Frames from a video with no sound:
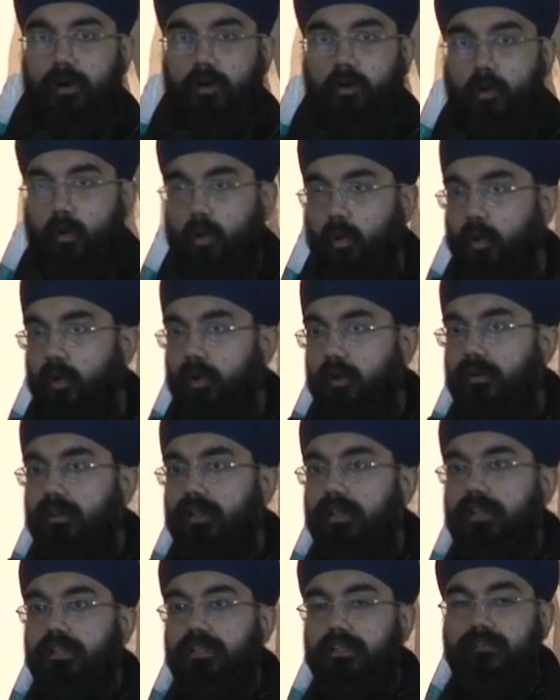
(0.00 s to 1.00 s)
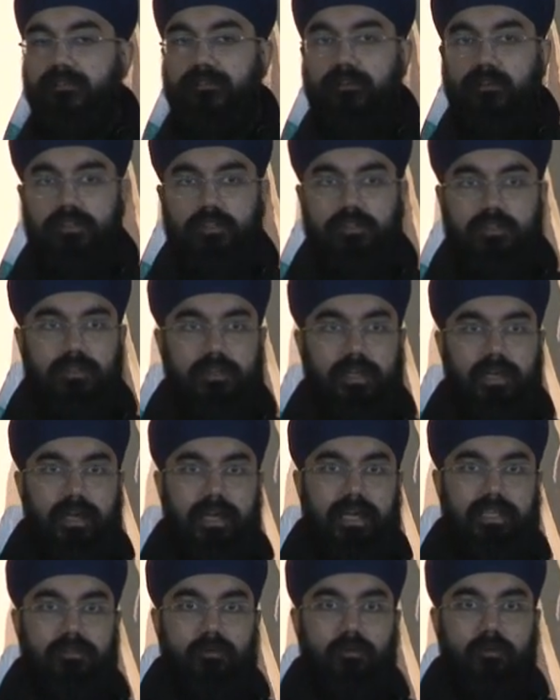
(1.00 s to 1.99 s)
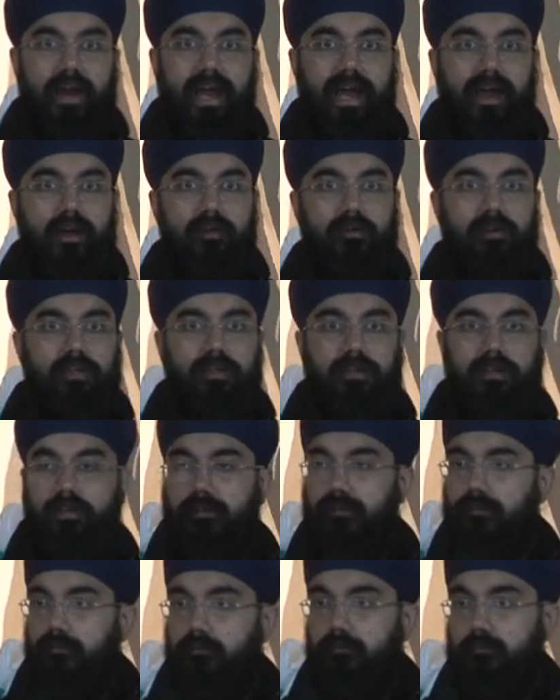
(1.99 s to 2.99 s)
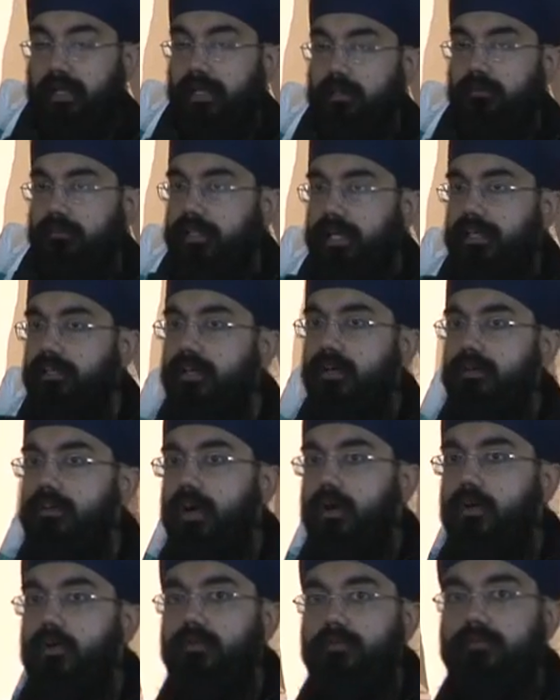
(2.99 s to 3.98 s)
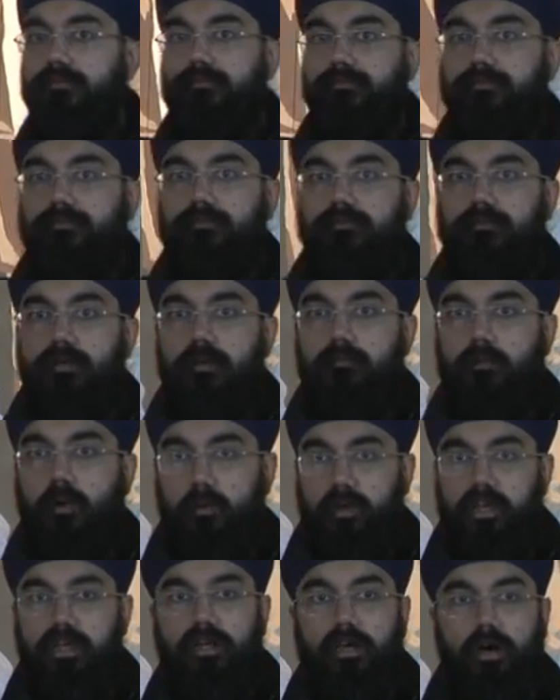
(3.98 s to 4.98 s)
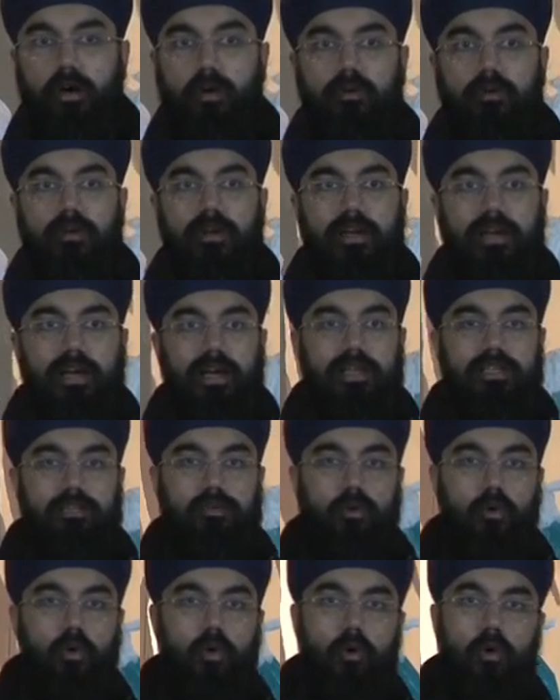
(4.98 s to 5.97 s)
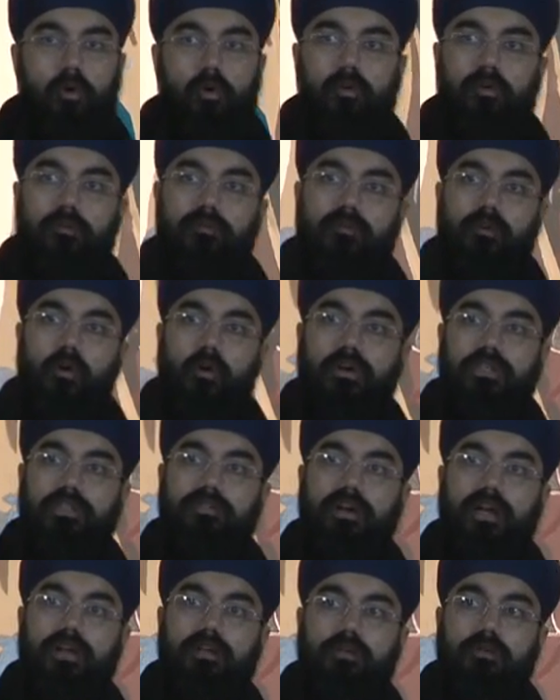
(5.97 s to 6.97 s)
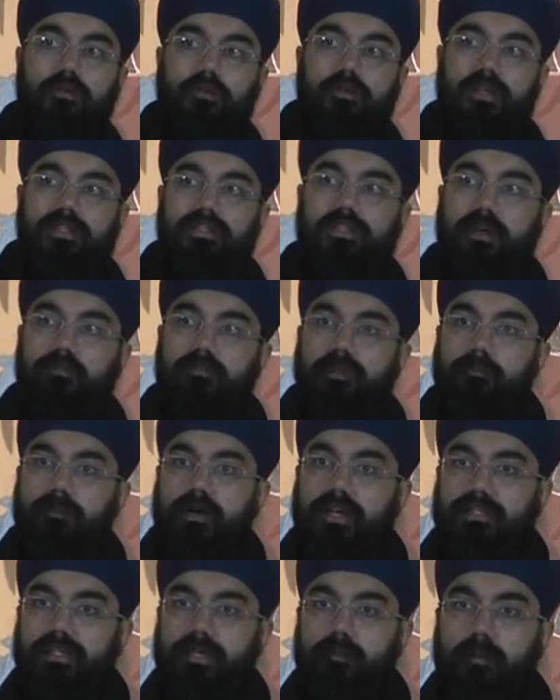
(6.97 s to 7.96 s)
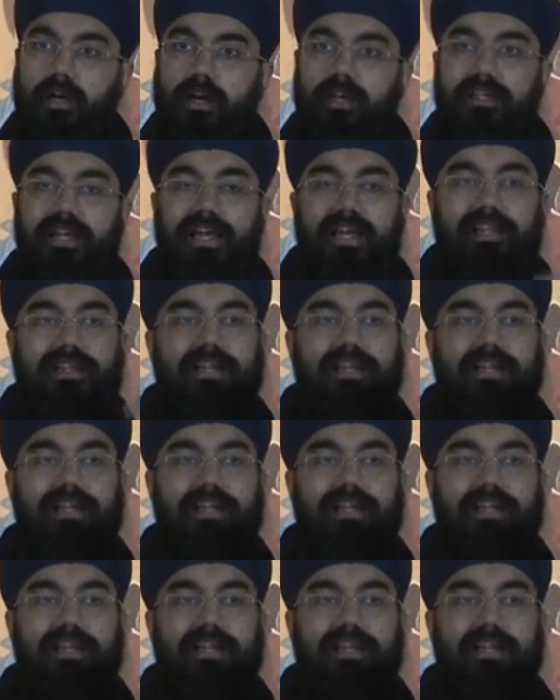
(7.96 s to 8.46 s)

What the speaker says: All the fuss is around, they don't know, but we know it's all focused on Guru Granth Sahib Ji Pasha Maharaj.